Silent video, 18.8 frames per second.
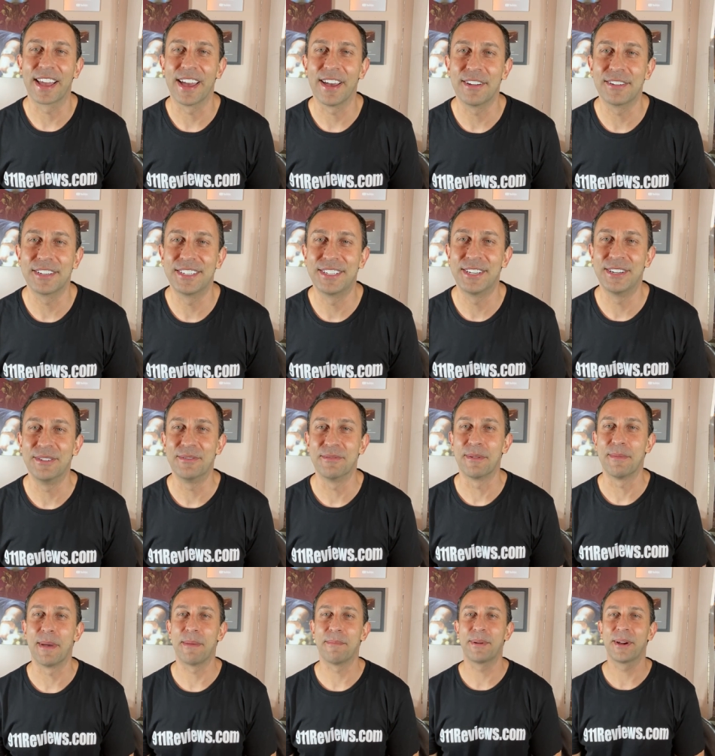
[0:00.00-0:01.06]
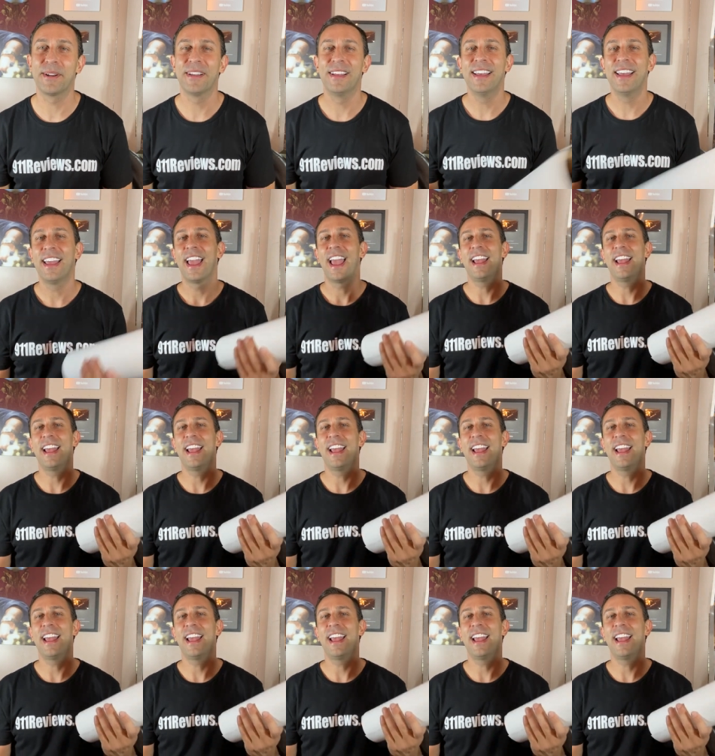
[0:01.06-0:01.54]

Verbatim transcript: account to remember.